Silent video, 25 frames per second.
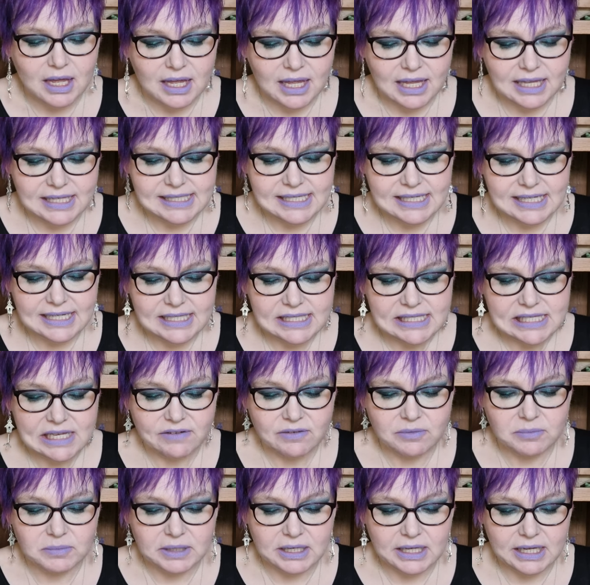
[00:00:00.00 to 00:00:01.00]
A tea
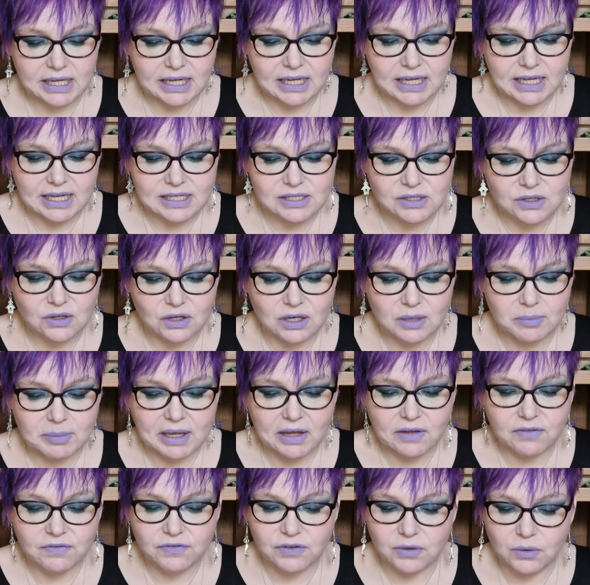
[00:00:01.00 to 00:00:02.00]
ceremony is all
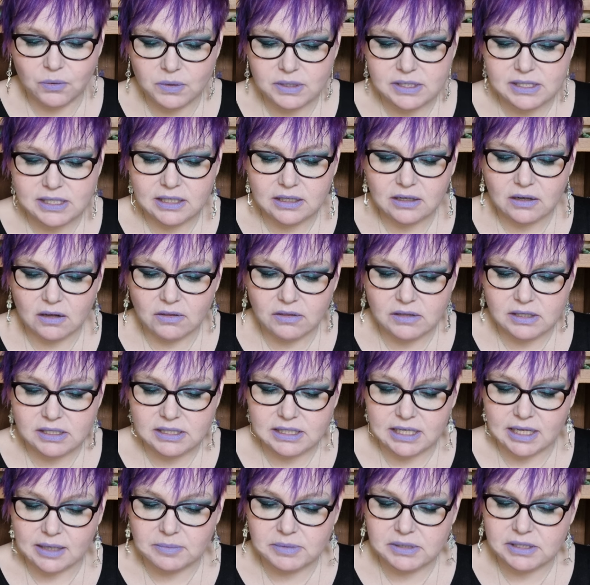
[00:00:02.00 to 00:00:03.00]
about focusing on the
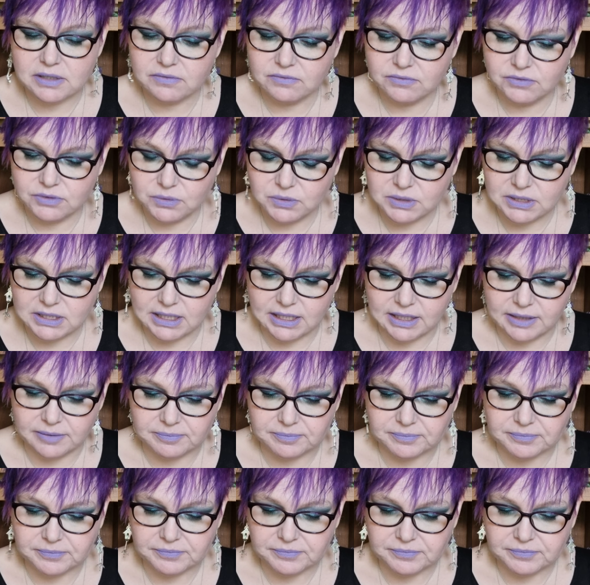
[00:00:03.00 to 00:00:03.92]
steps and routine.